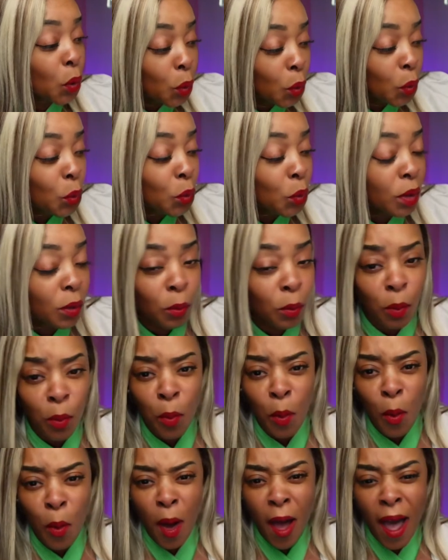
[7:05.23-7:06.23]

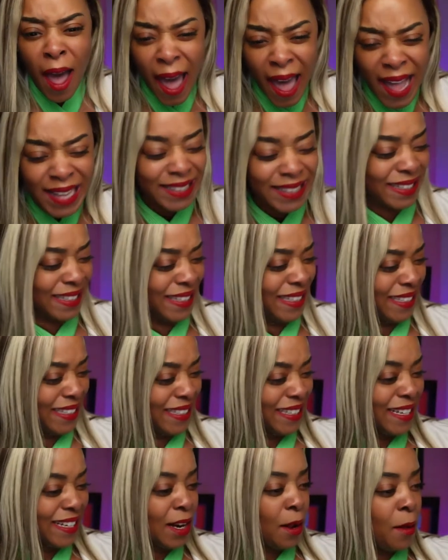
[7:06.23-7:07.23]
What?
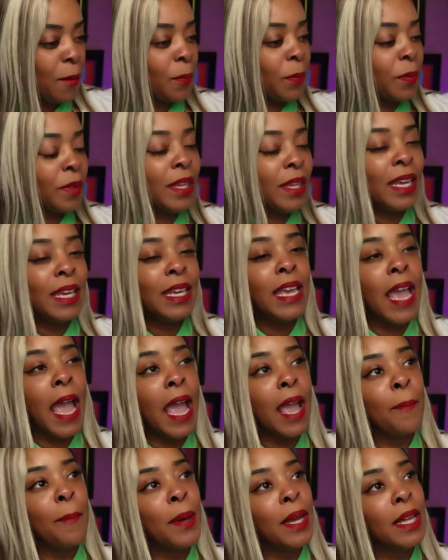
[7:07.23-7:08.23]

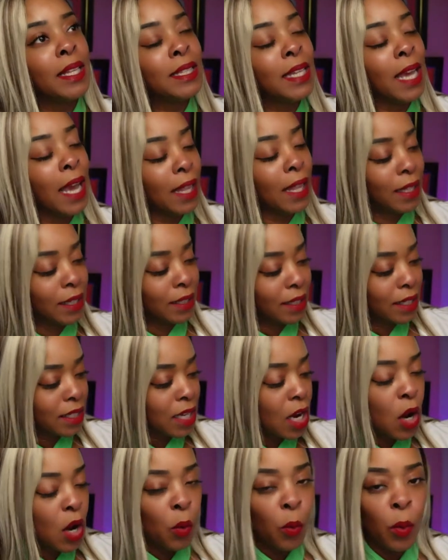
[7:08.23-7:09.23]
ain't been telling us.
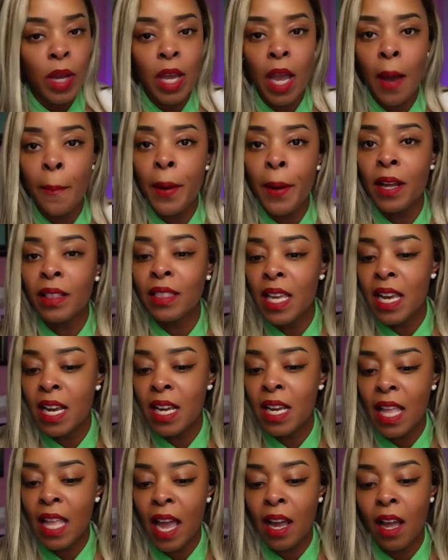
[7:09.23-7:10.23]
We up here thinking
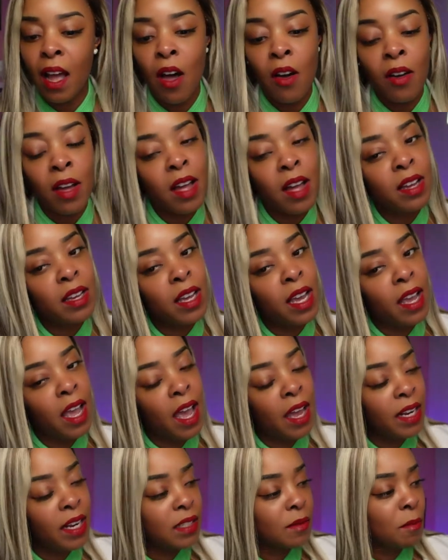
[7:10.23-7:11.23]
like, oh, Kanye
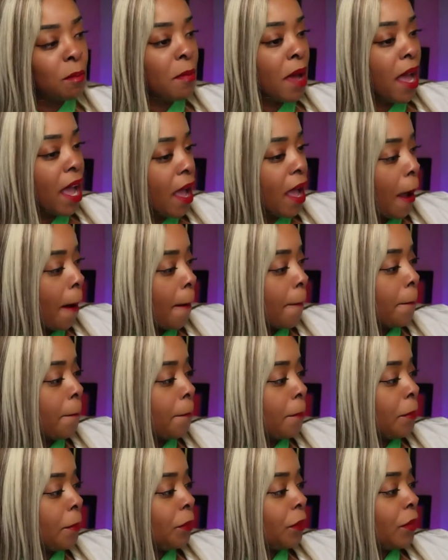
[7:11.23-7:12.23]
out his mind.
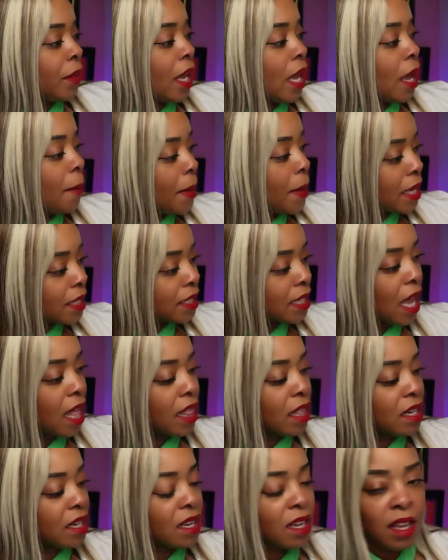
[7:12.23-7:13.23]
He been
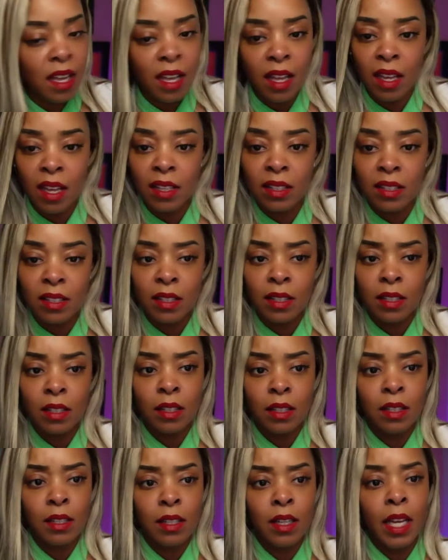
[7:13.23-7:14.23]
telling us.
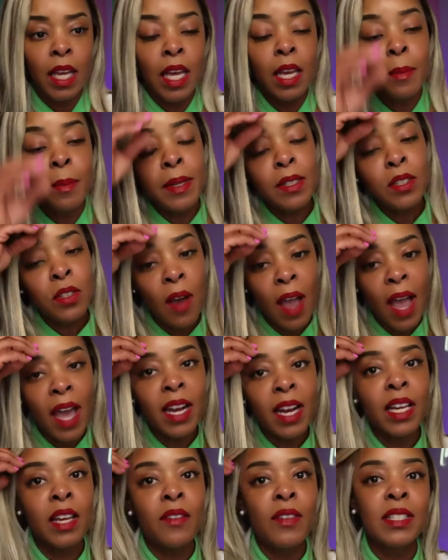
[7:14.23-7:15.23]
He been trying
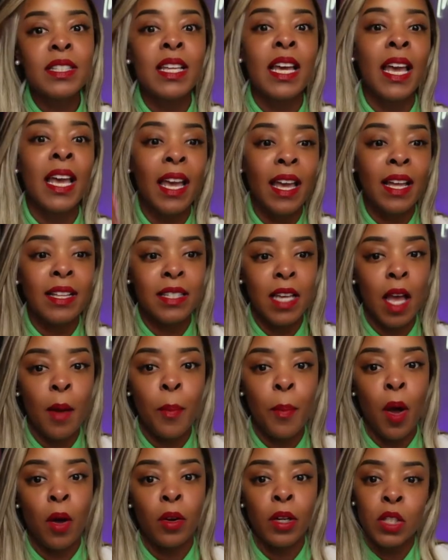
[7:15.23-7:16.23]
to give us the heads up
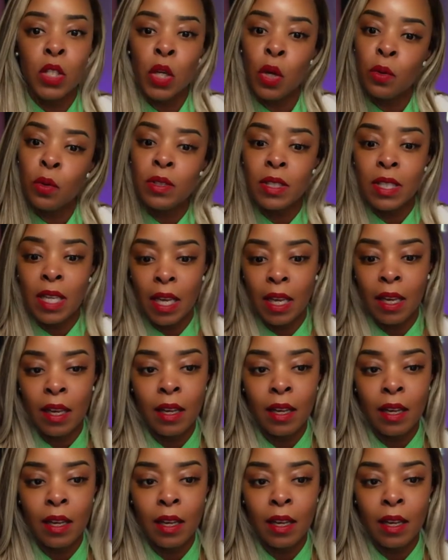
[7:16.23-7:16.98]
on the Tuesday.